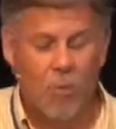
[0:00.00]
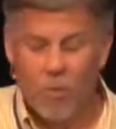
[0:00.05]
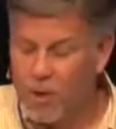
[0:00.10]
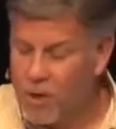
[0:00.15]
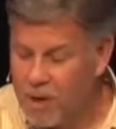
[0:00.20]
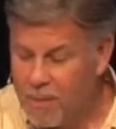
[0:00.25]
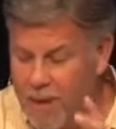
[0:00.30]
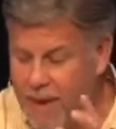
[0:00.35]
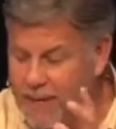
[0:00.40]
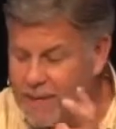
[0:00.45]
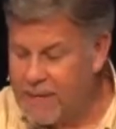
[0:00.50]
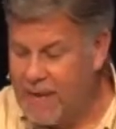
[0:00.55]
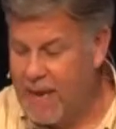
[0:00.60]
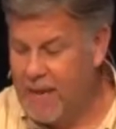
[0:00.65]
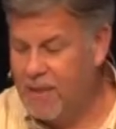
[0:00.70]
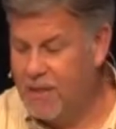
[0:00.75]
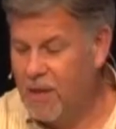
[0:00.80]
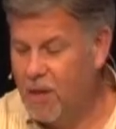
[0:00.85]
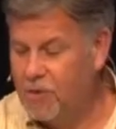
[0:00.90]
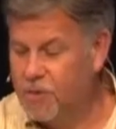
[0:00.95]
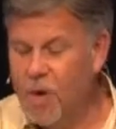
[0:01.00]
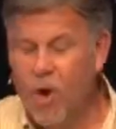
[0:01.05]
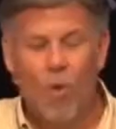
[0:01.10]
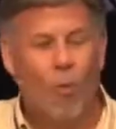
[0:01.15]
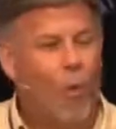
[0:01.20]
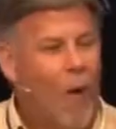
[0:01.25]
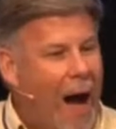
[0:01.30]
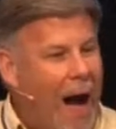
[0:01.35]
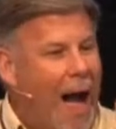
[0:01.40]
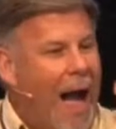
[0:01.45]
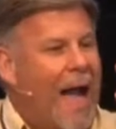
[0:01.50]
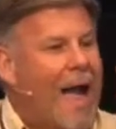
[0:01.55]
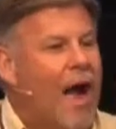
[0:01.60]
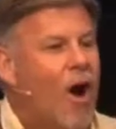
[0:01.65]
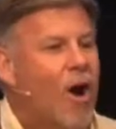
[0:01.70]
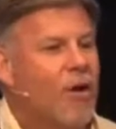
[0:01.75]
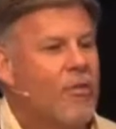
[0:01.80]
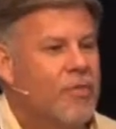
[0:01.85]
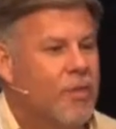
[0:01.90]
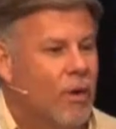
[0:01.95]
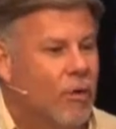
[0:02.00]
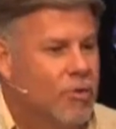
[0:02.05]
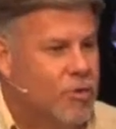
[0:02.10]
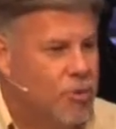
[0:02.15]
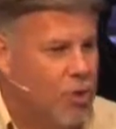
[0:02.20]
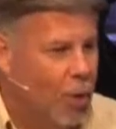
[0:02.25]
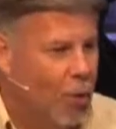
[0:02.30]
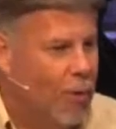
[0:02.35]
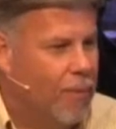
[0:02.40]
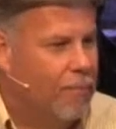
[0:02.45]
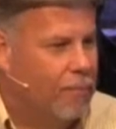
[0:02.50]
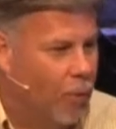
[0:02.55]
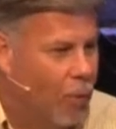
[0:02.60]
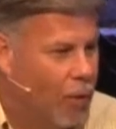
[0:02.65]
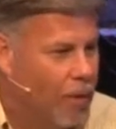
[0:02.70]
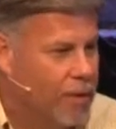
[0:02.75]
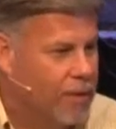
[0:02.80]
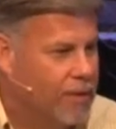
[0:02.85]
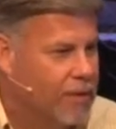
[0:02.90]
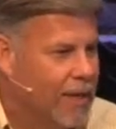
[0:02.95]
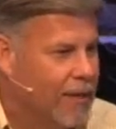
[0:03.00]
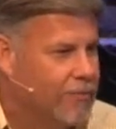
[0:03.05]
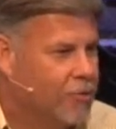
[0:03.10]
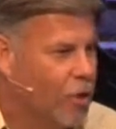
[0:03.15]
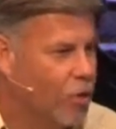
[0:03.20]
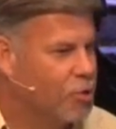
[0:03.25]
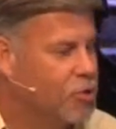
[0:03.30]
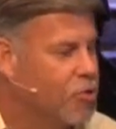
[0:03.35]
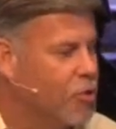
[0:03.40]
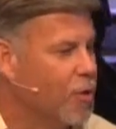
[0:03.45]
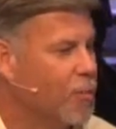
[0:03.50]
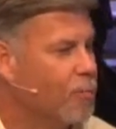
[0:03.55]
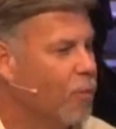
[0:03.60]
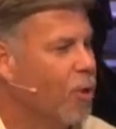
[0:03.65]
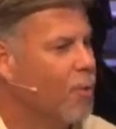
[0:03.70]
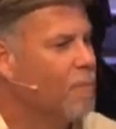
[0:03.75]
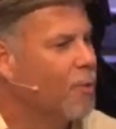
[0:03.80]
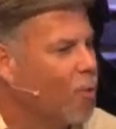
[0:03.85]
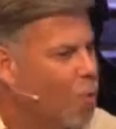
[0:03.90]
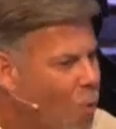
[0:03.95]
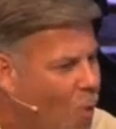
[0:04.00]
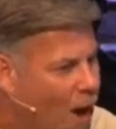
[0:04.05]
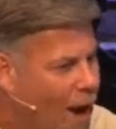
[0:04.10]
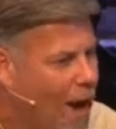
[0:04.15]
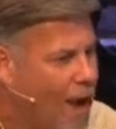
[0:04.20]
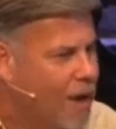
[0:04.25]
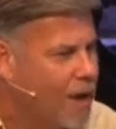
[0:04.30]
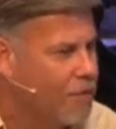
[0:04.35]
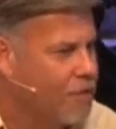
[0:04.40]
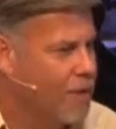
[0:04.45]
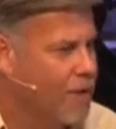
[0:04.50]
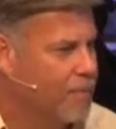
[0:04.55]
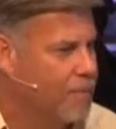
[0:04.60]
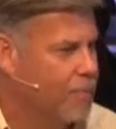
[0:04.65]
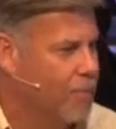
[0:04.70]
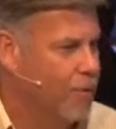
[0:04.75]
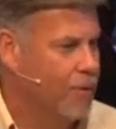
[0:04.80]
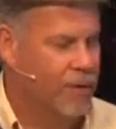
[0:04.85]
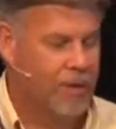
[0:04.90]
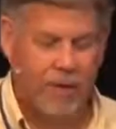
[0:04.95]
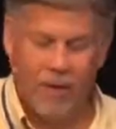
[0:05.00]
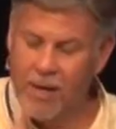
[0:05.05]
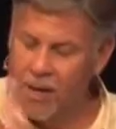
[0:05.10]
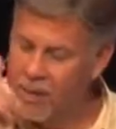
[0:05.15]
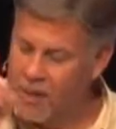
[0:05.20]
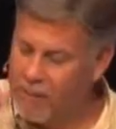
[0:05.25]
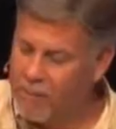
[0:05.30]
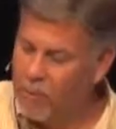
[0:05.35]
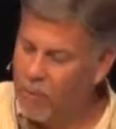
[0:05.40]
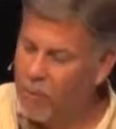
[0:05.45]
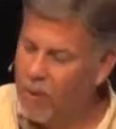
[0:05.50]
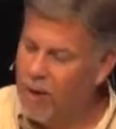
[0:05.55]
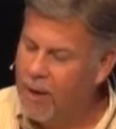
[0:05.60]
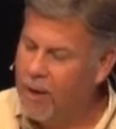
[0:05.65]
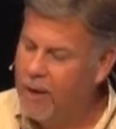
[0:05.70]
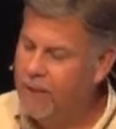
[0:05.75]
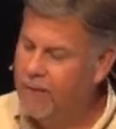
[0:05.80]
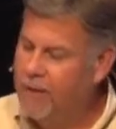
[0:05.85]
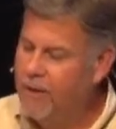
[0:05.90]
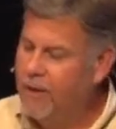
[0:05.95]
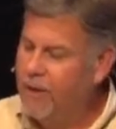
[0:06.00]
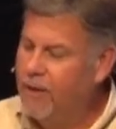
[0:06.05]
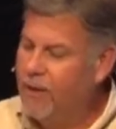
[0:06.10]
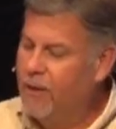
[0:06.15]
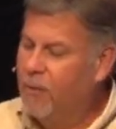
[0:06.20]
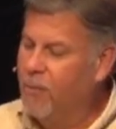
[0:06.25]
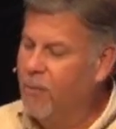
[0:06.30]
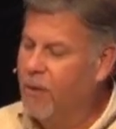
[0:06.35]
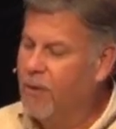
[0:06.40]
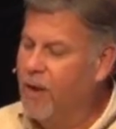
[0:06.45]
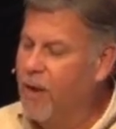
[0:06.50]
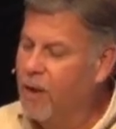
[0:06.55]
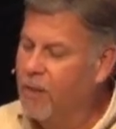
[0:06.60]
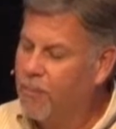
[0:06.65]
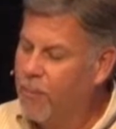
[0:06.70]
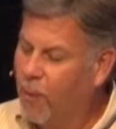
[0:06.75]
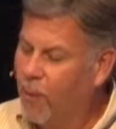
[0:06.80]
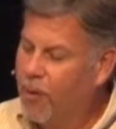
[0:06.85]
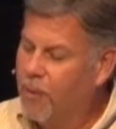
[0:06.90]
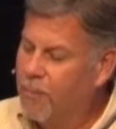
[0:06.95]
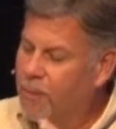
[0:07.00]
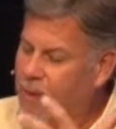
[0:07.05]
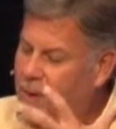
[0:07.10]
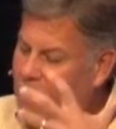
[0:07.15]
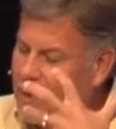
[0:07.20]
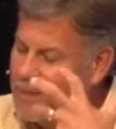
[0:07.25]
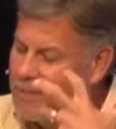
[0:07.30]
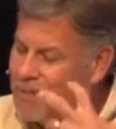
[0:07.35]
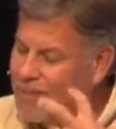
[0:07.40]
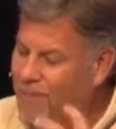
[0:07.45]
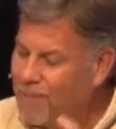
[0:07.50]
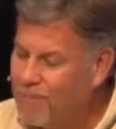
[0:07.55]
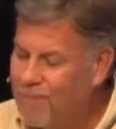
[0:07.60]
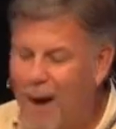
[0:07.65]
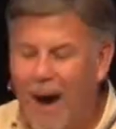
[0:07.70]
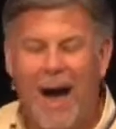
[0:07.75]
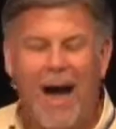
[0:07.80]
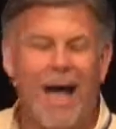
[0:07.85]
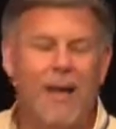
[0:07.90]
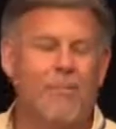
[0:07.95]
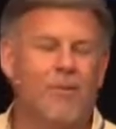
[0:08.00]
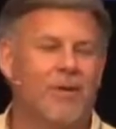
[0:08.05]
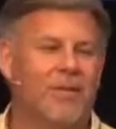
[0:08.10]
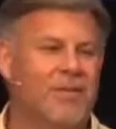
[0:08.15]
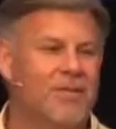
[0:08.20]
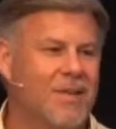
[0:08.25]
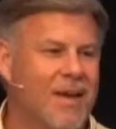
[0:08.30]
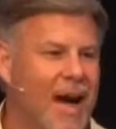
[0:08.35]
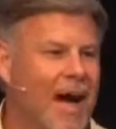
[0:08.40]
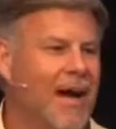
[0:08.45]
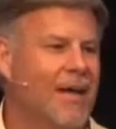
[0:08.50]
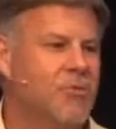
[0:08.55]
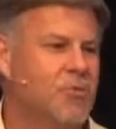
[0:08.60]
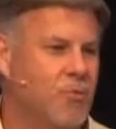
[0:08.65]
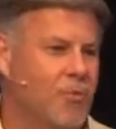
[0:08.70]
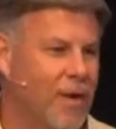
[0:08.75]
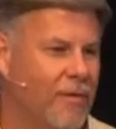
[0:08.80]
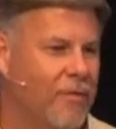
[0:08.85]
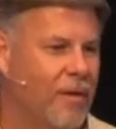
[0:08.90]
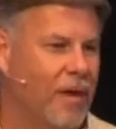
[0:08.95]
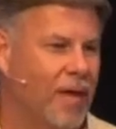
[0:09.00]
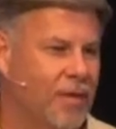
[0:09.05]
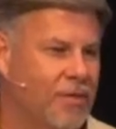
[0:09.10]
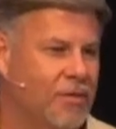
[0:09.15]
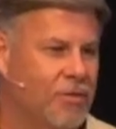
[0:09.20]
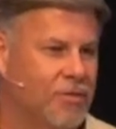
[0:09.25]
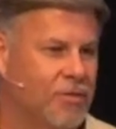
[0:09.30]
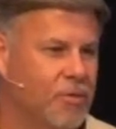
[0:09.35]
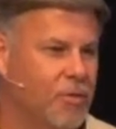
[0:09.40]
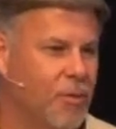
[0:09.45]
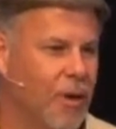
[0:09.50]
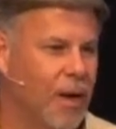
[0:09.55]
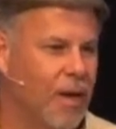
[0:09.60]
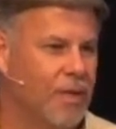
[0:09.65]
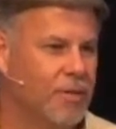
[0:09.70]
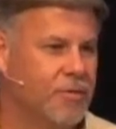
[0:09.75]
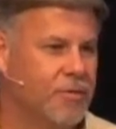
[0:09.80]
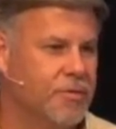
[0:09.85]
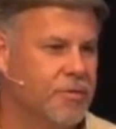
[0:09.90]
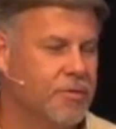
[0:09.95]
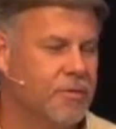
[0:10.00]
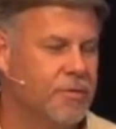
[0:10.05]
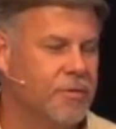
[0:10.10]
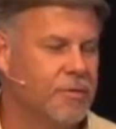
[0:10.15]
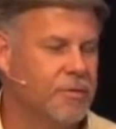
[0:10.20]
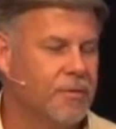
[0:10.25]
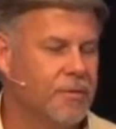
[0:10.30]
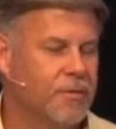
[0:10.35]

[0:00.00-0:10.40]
We're going to maintain those. Why are those so important? I've told you they're important, but why are they important? Number one, well, they are important because the Bible is God's revelation to us.